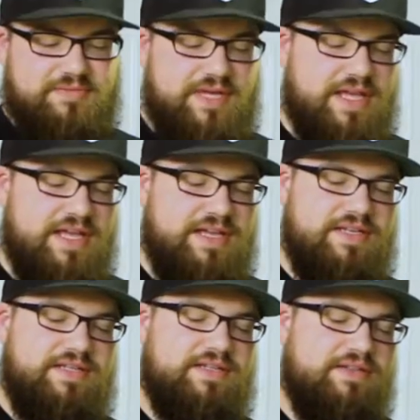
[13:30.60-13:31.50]
into my
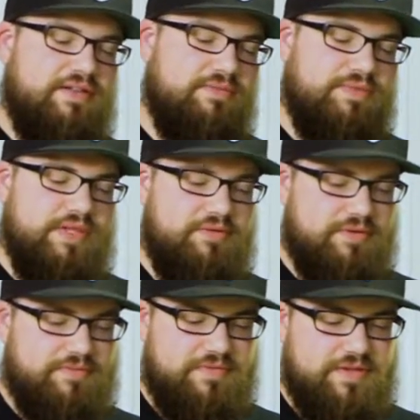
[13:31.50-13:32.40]
hand. I'll play
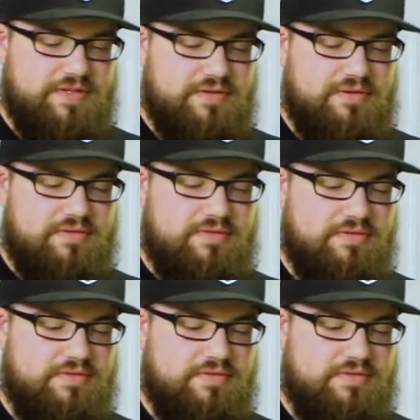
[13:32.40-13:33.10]
1 for the turn.